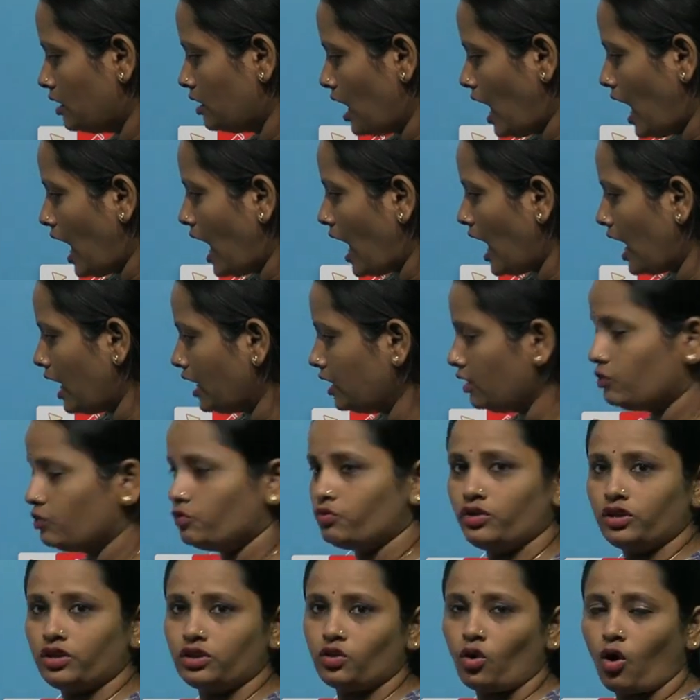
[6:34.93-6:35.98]
And
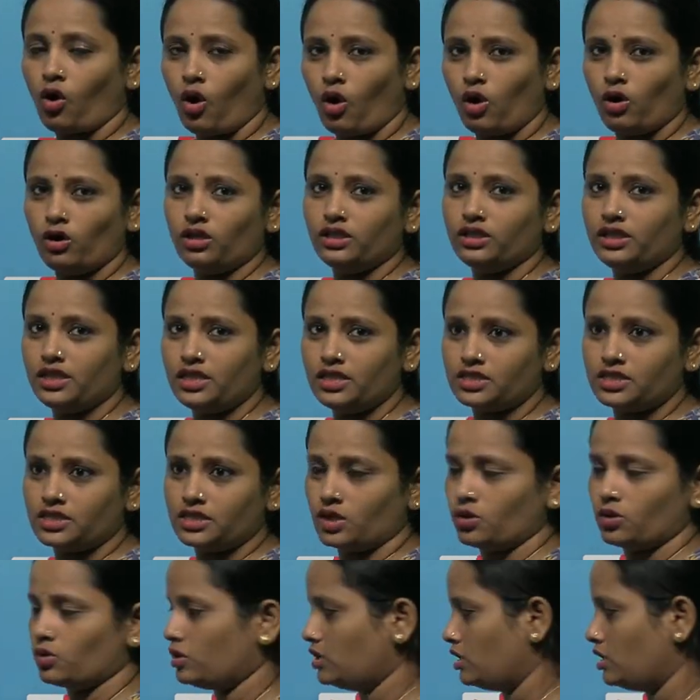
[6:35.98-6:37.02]
with all these
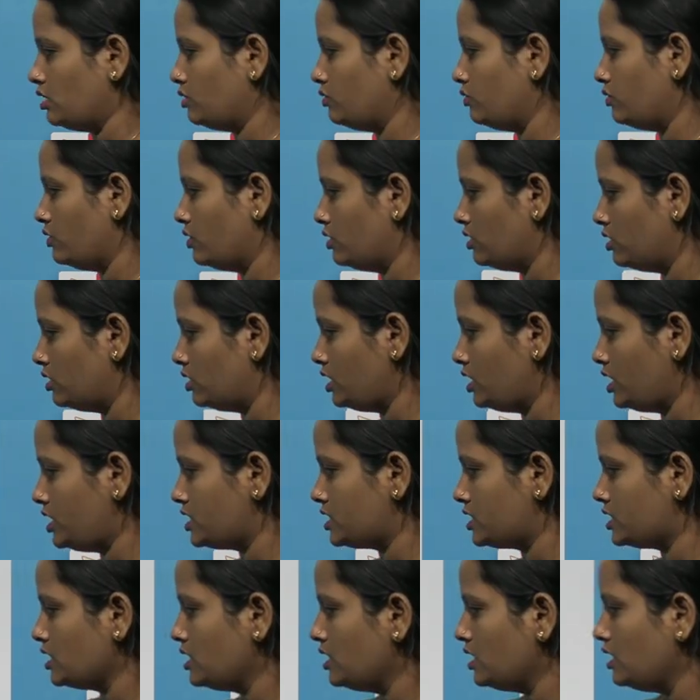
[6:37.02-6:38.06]
singular
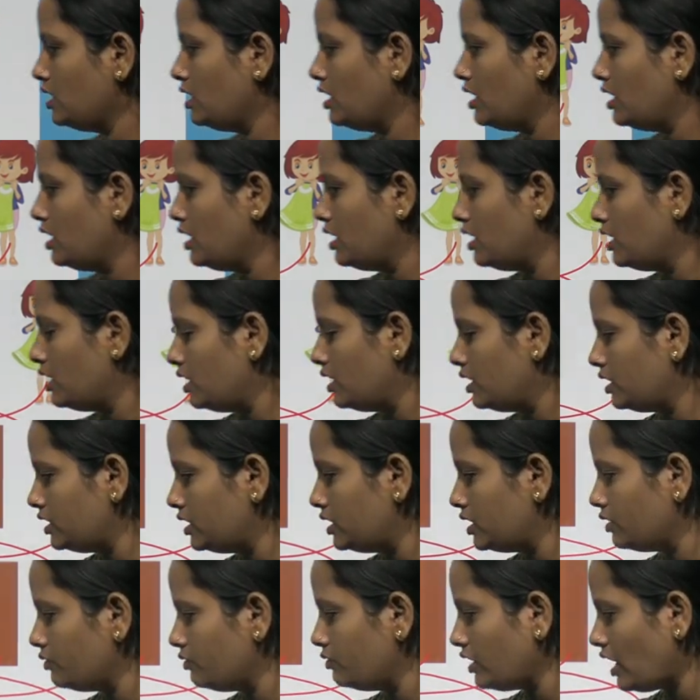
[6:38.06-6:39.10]
words,
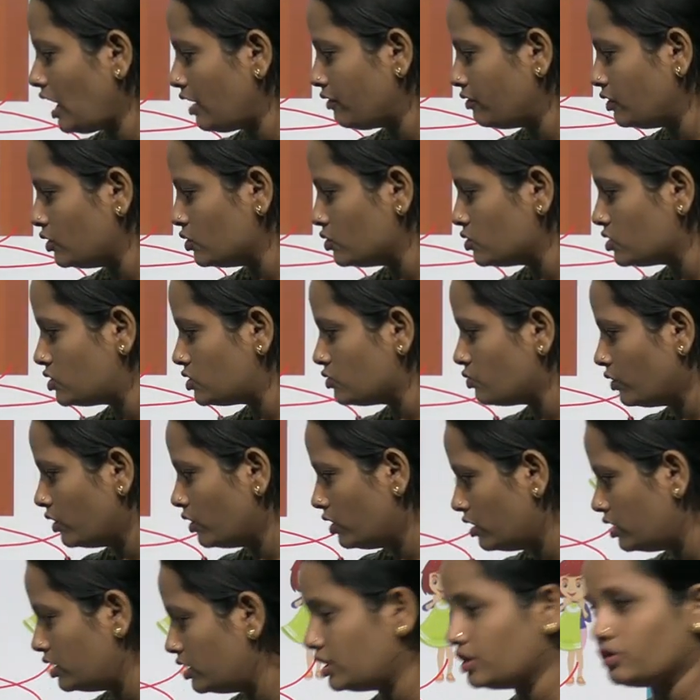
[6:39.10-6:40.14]
here we have used
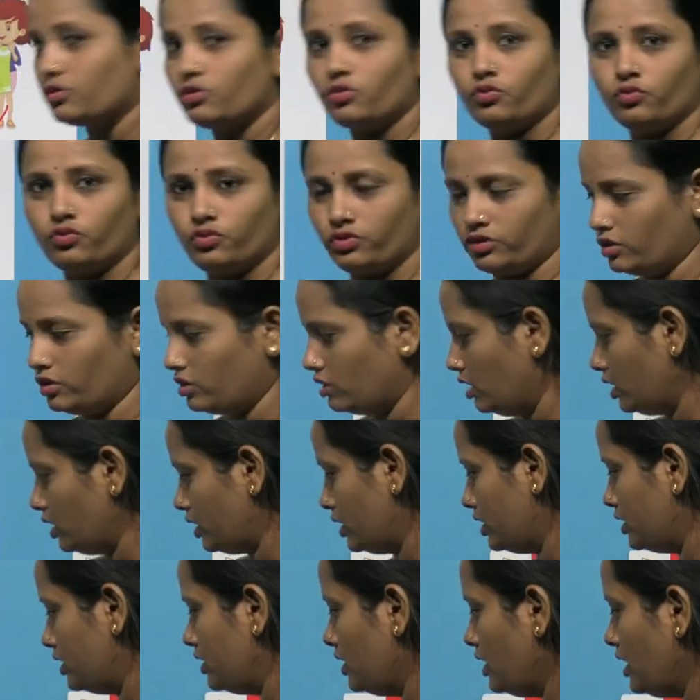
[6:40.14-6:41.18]
word
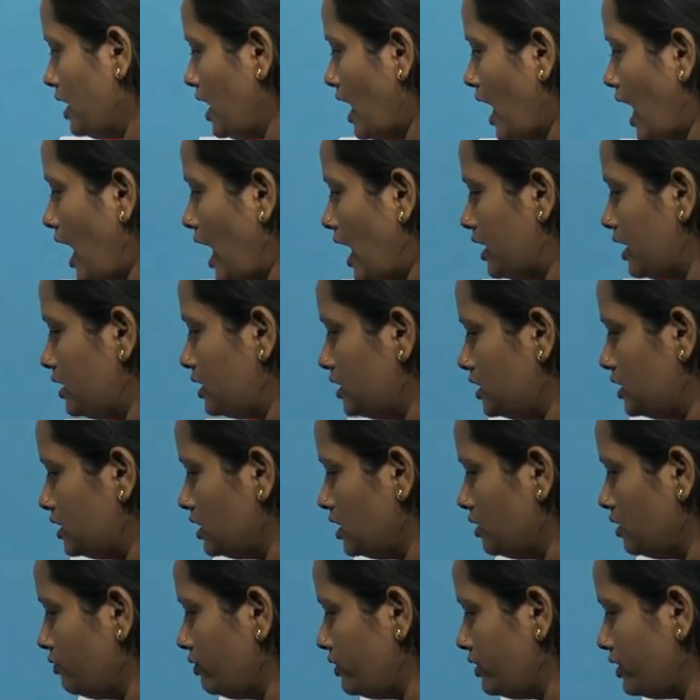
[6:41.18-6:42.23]
work, and
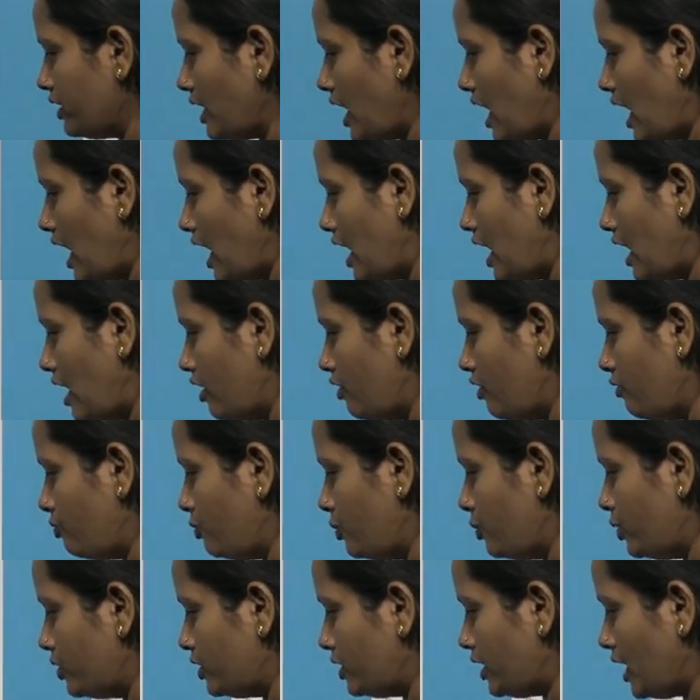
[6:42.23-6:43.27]
here we have
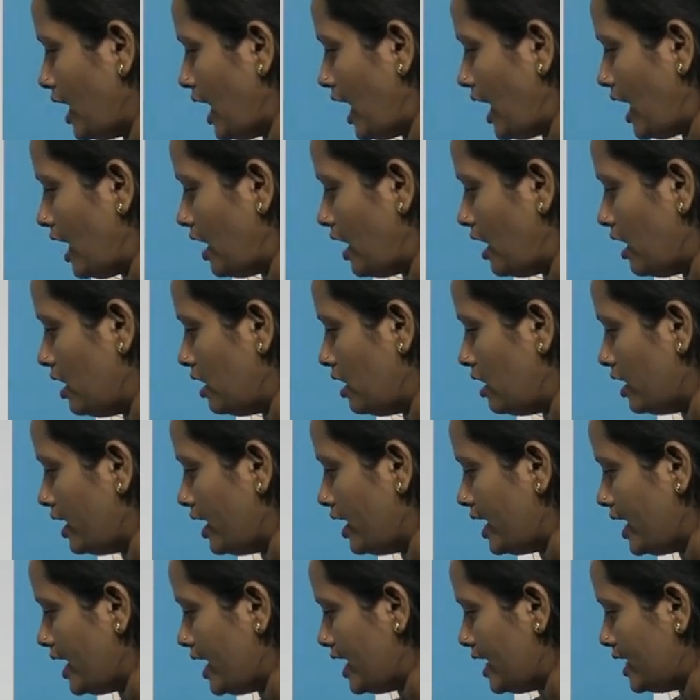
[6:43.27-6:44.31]
put a
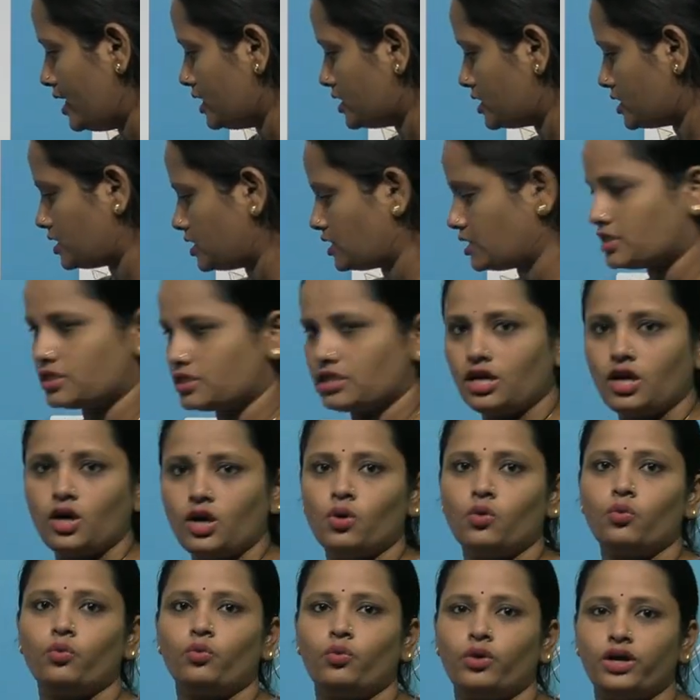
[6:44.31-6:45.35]
S
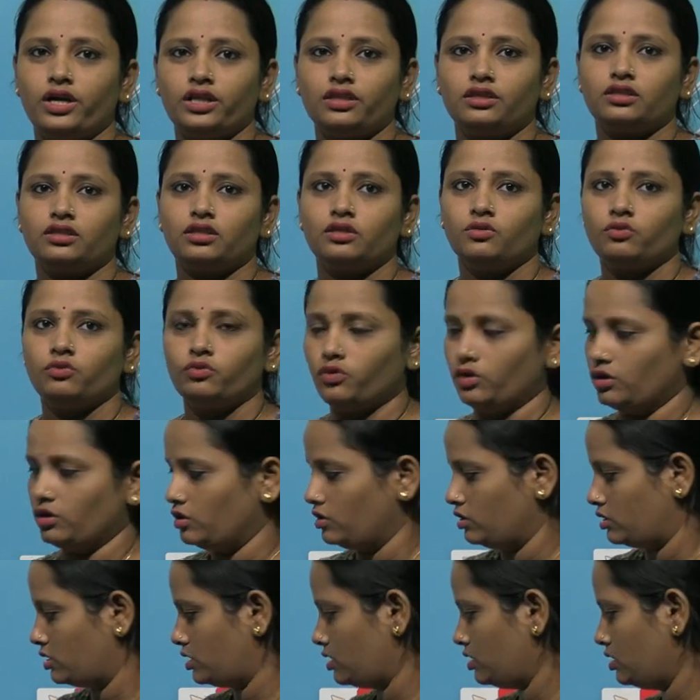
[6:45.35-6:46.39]
with
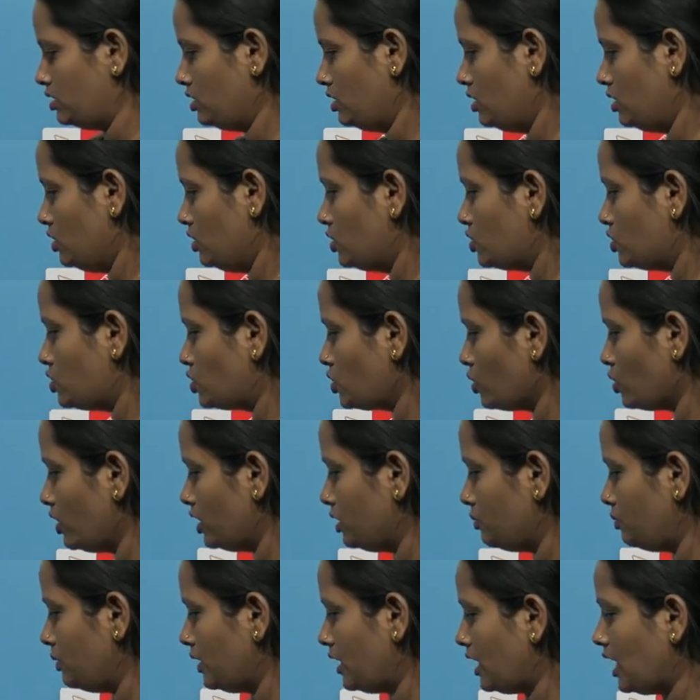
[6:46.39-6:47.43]
work. So
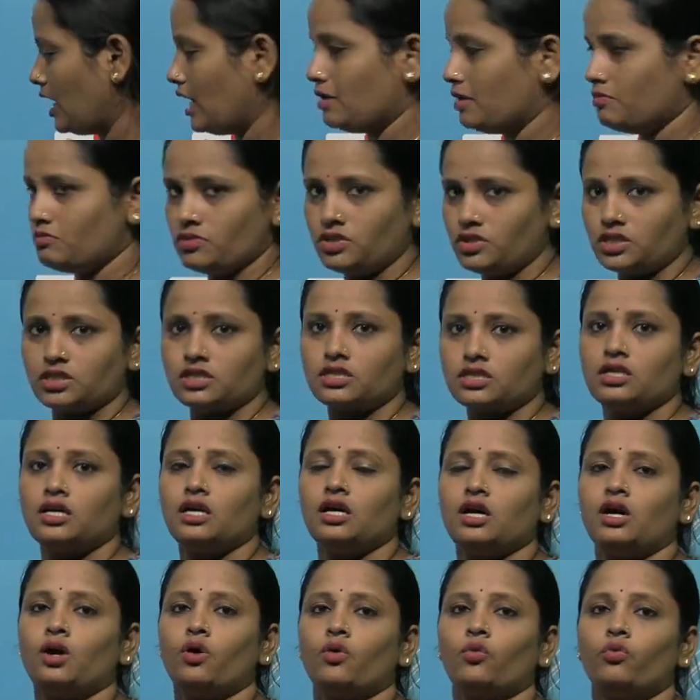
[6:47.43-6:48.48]
it becomes
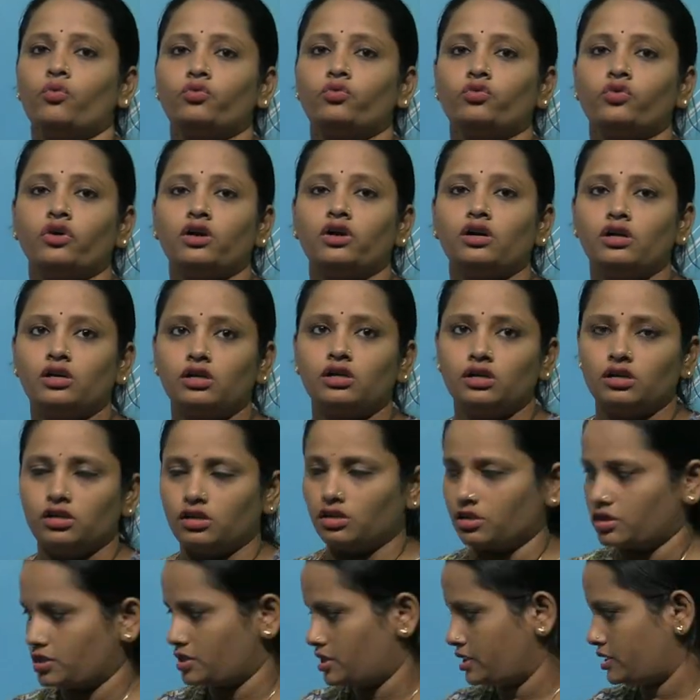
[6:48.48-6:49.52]

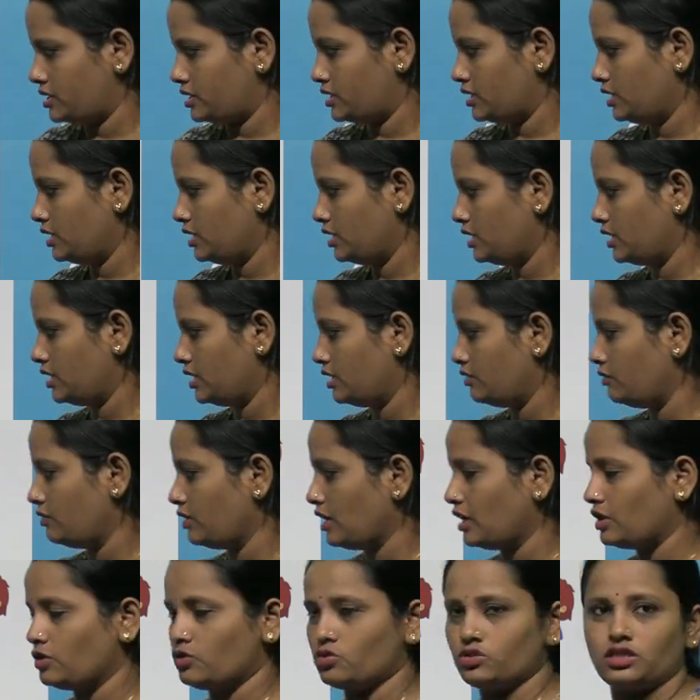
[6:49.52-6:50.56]
works. Here we
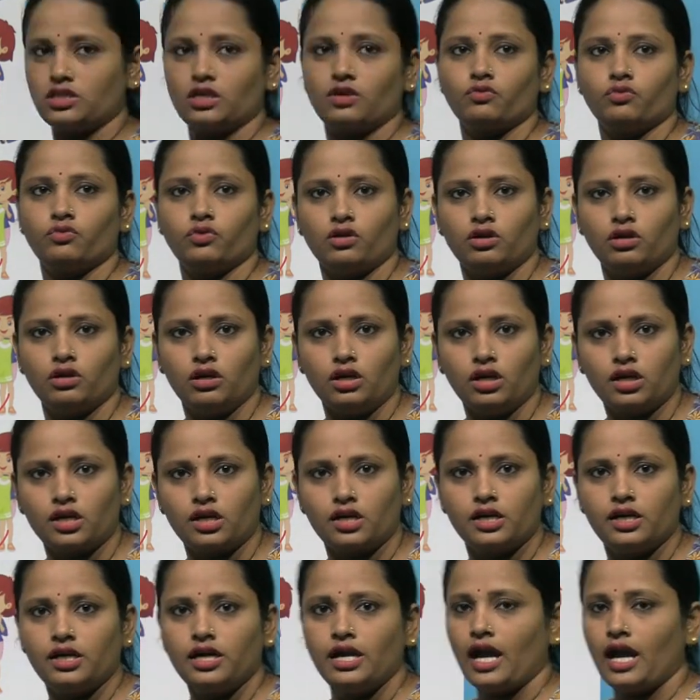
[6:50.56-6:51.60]
are using work,
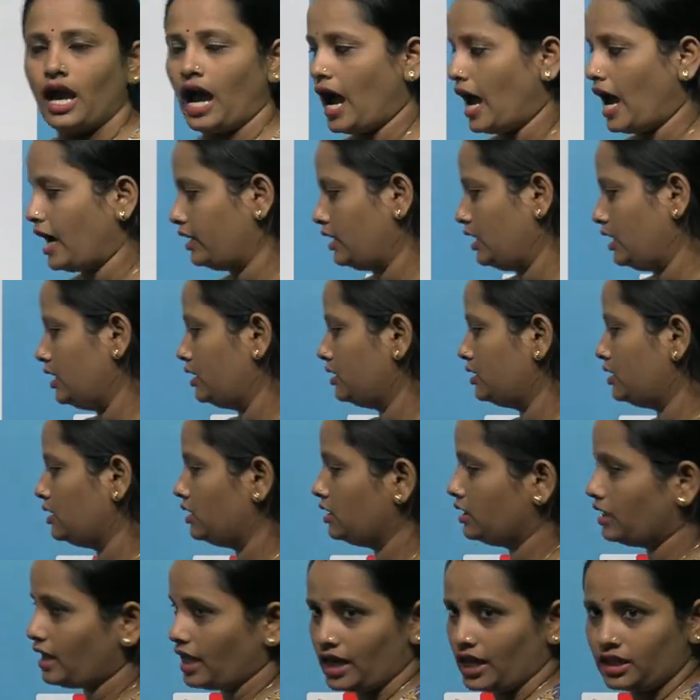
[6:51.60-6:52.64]
and in the
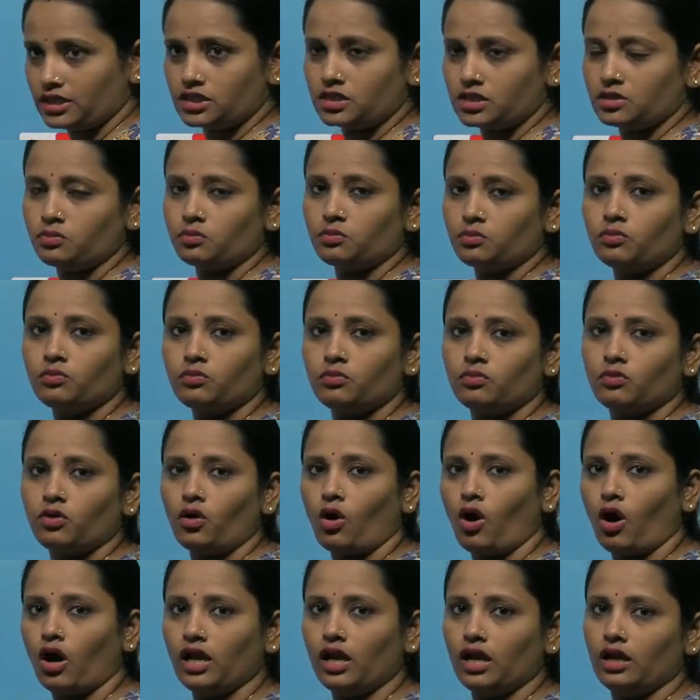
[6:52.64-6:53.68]
next
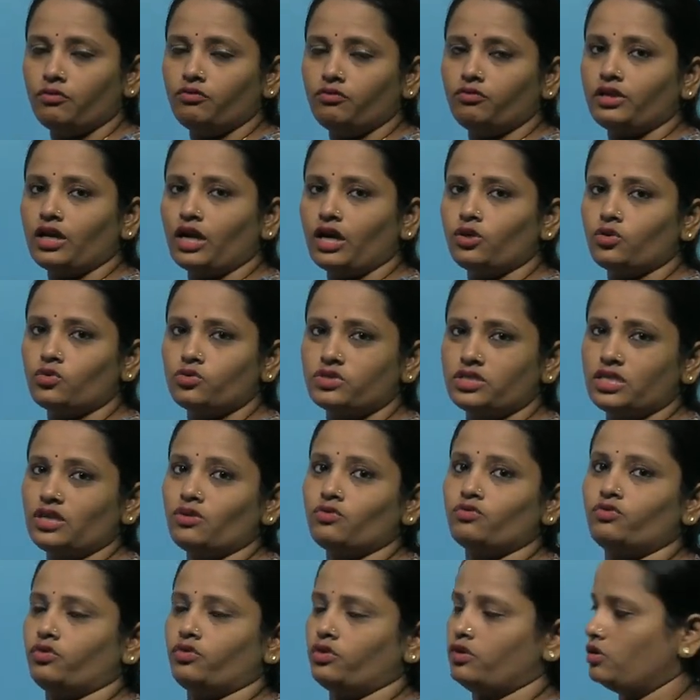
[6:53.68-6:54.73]
column we are
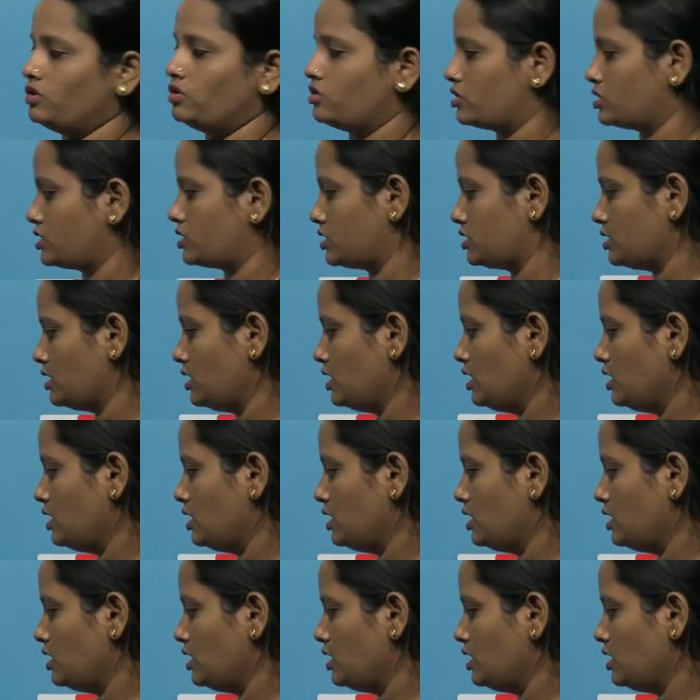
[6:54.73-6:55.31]
using works.